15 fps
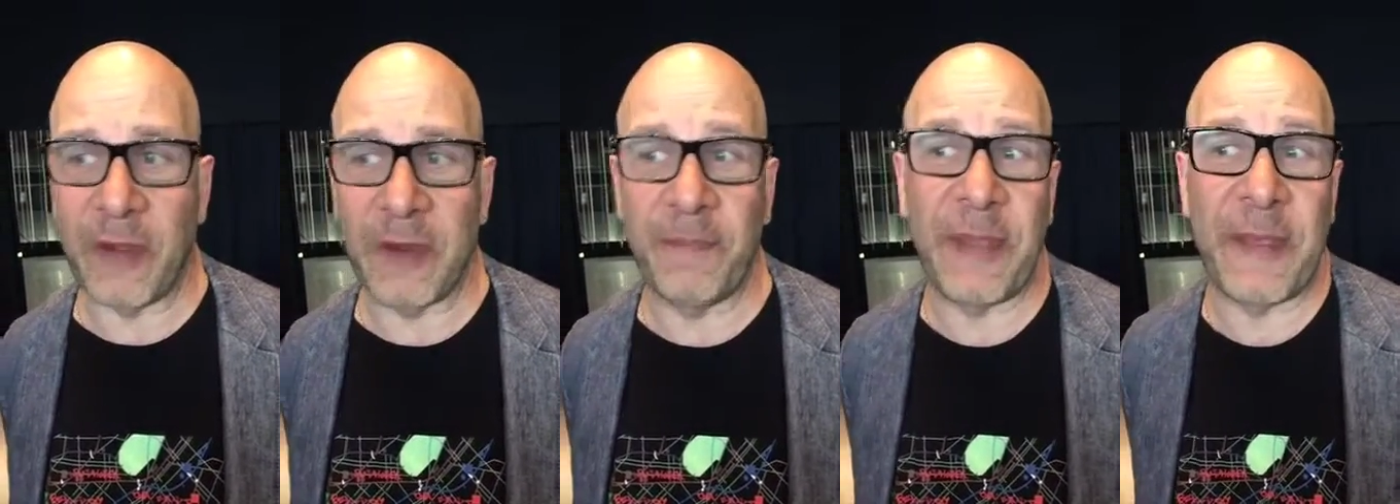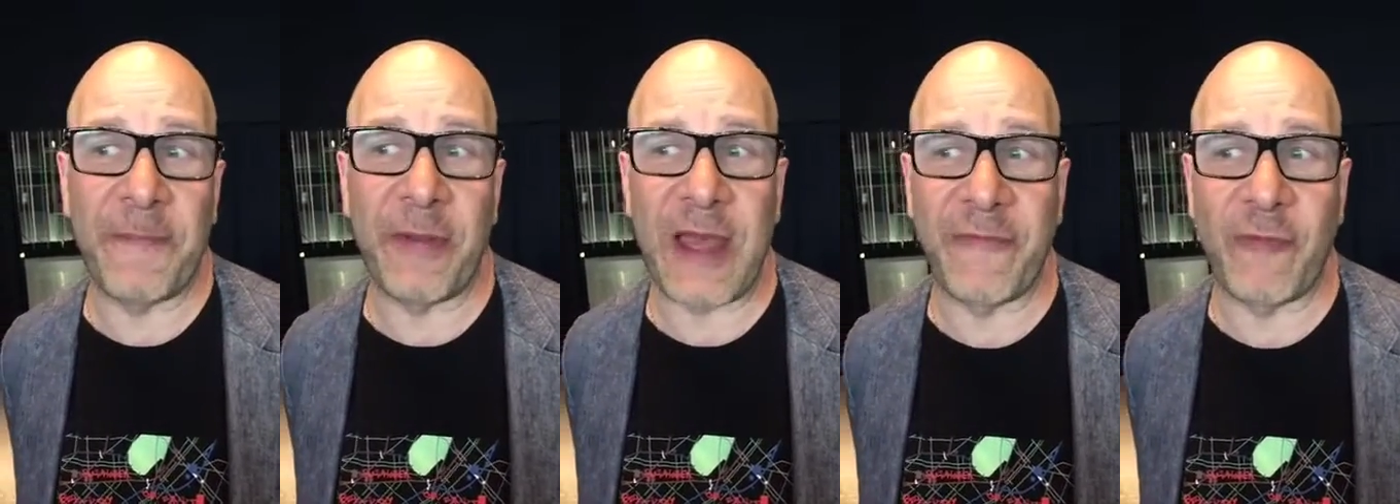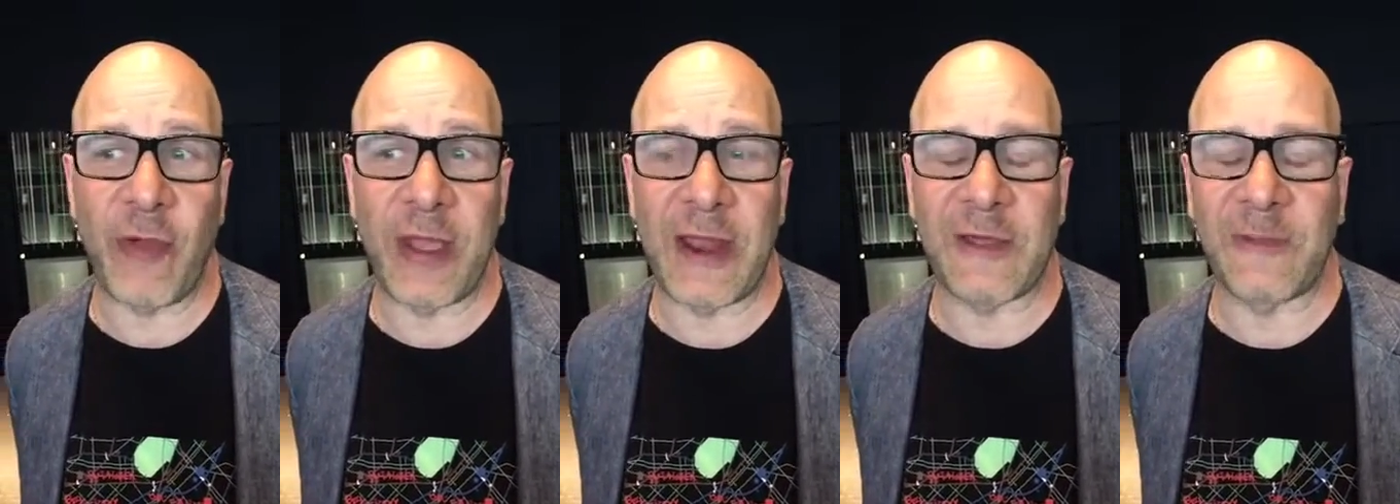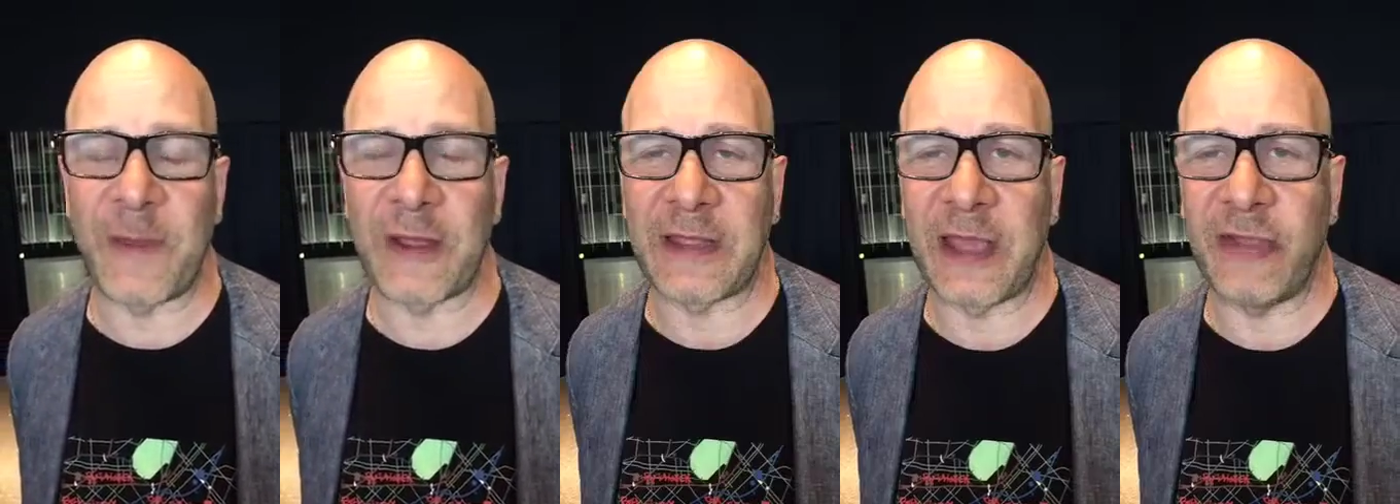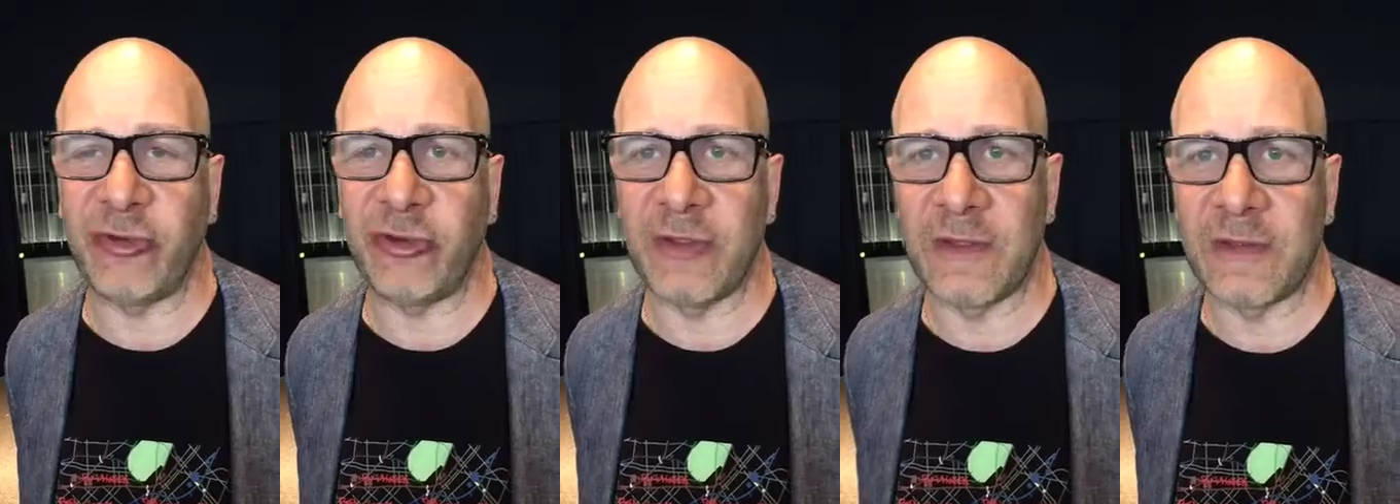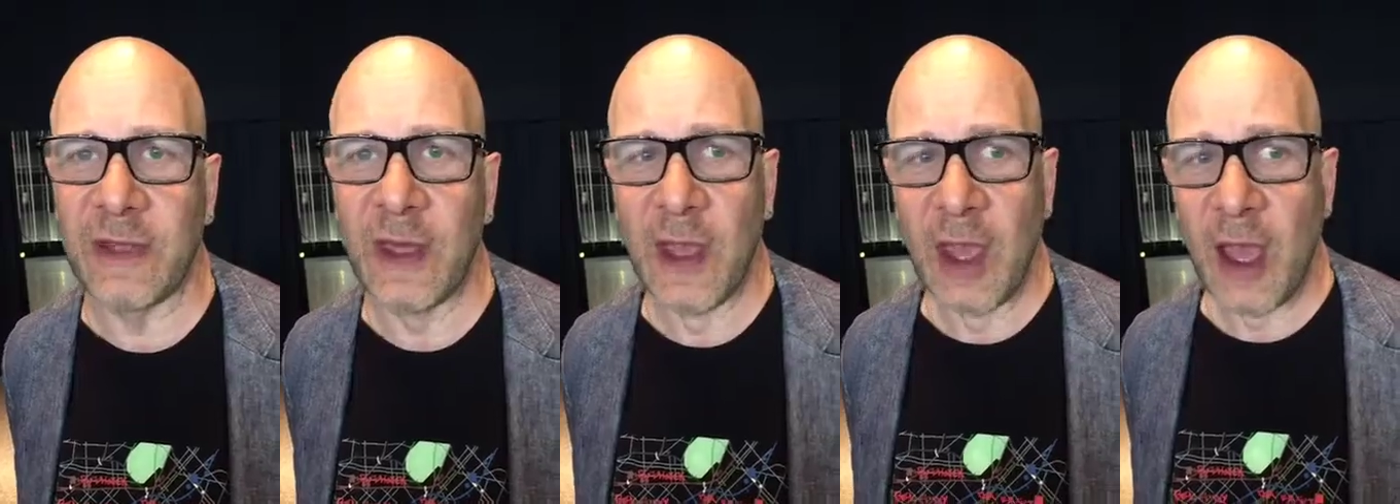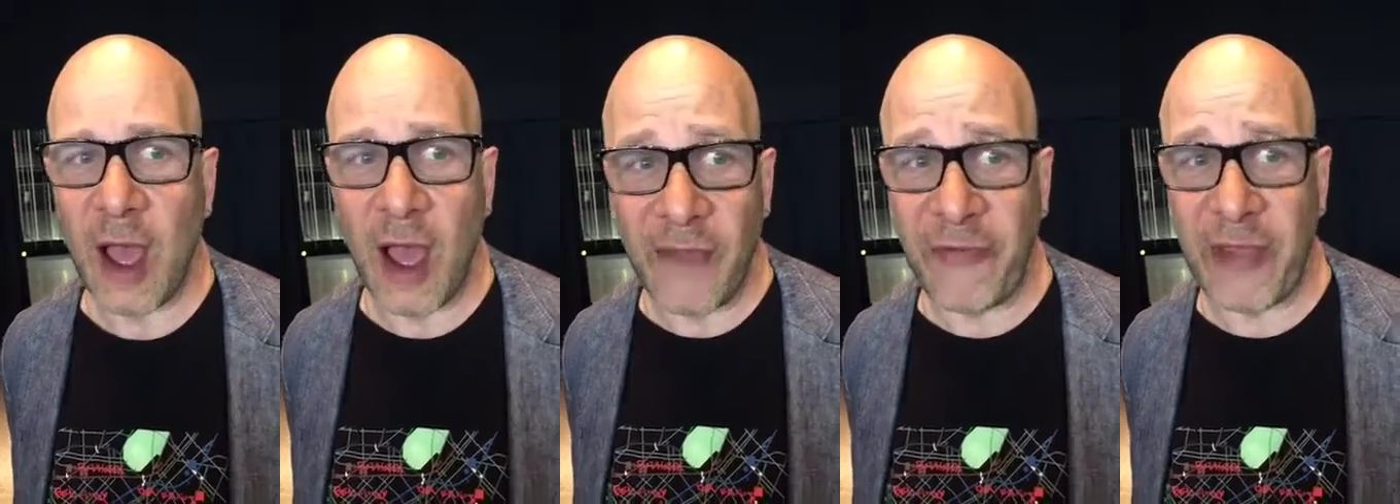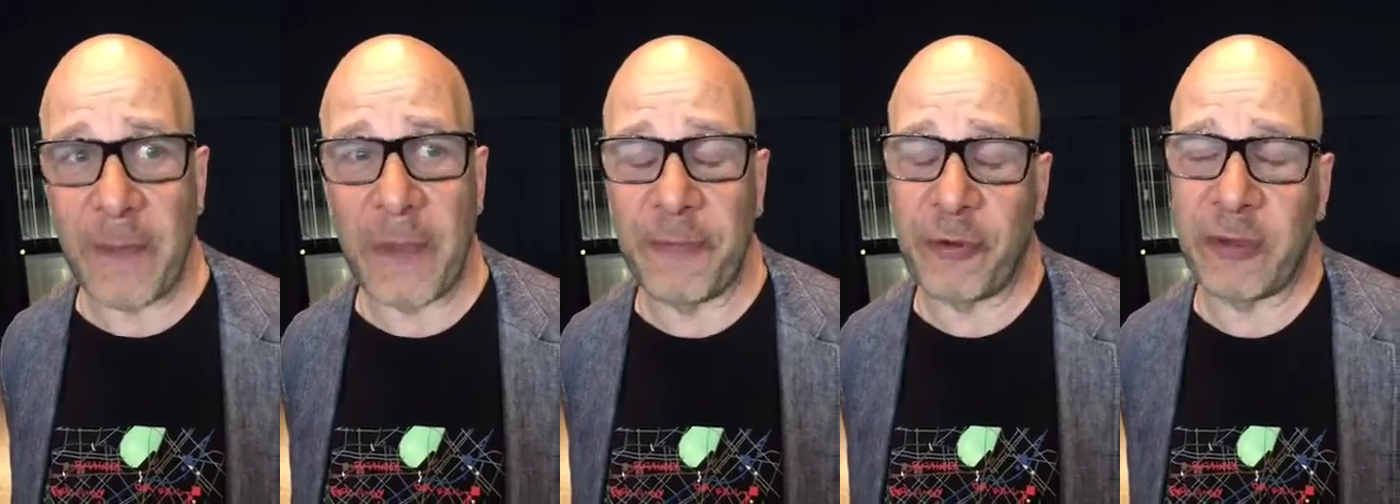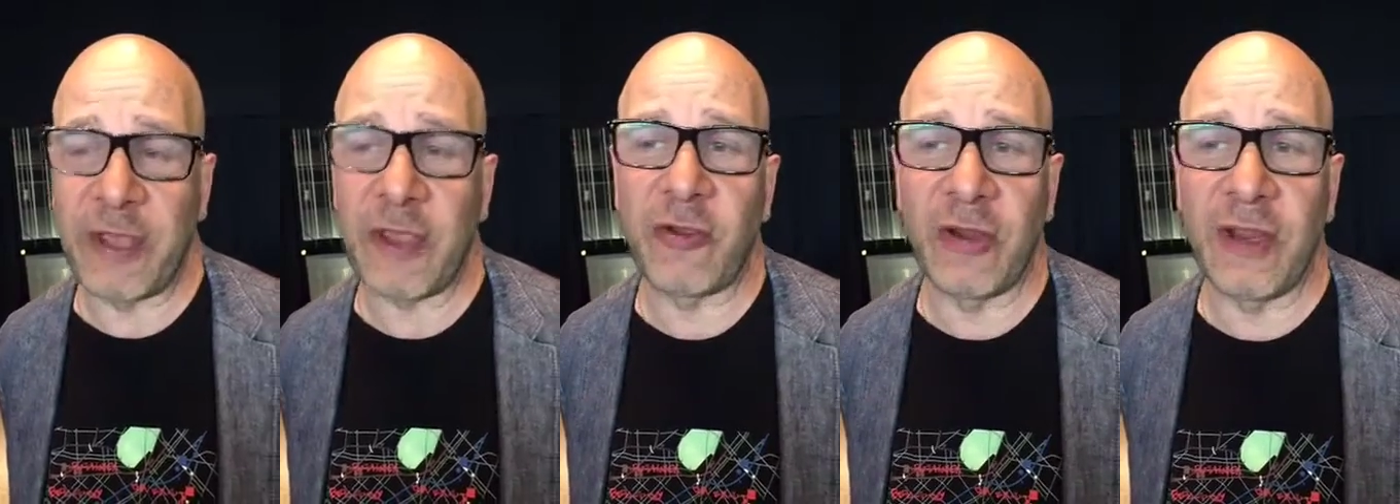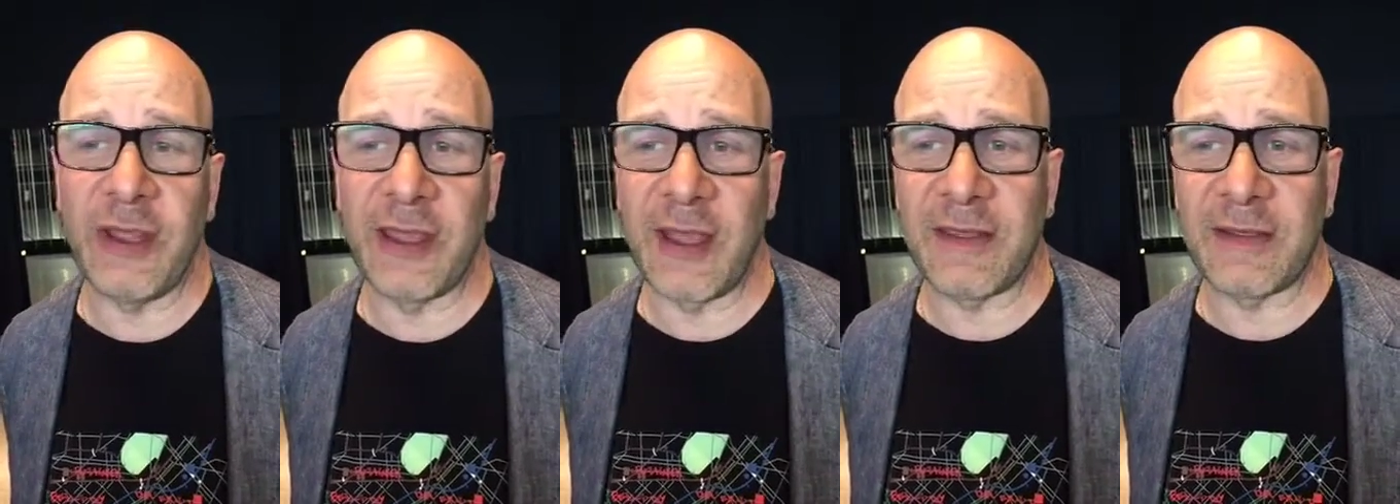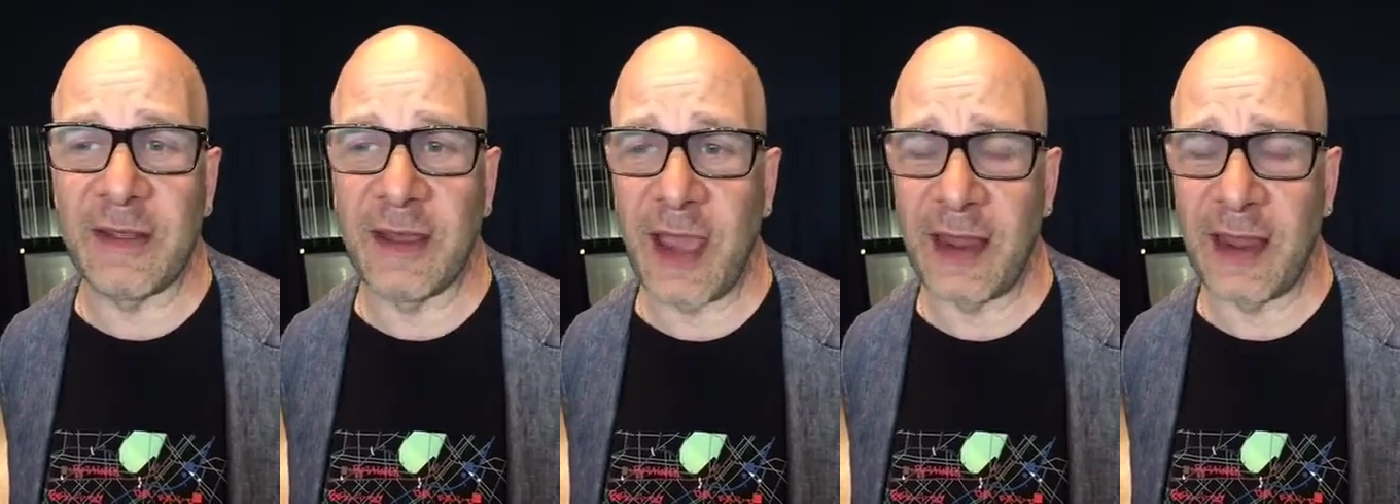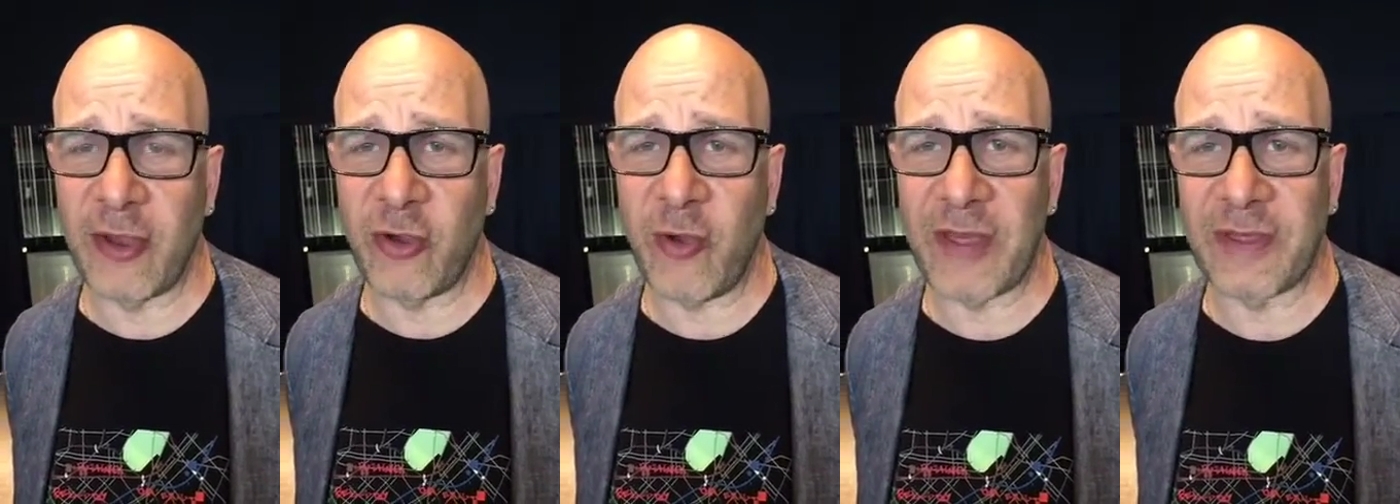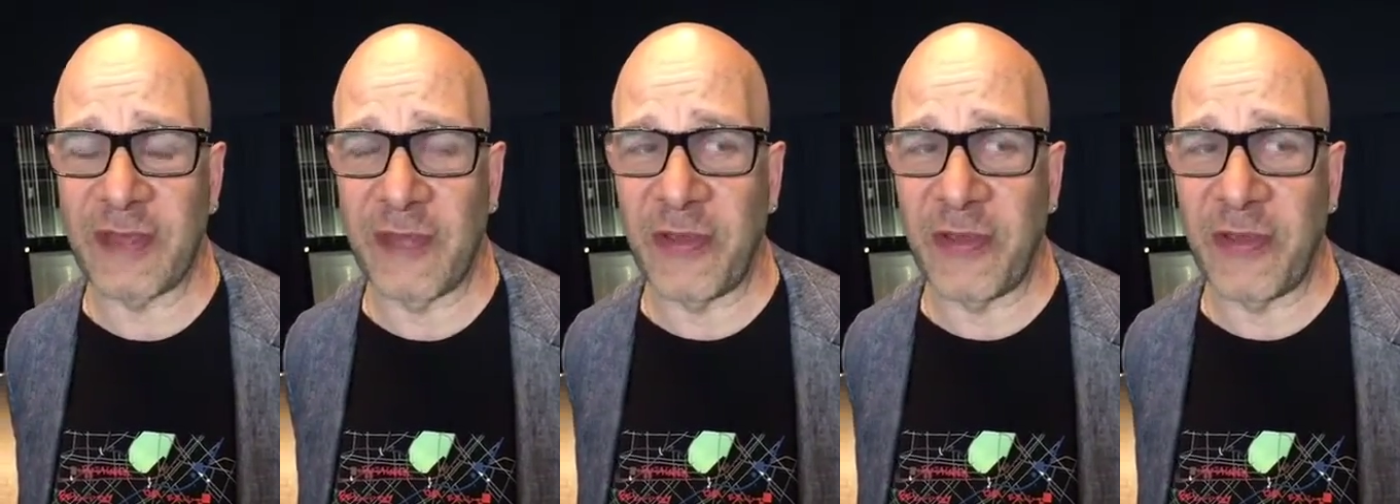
but people have great expectations of him, and particularly against a guy like Chris.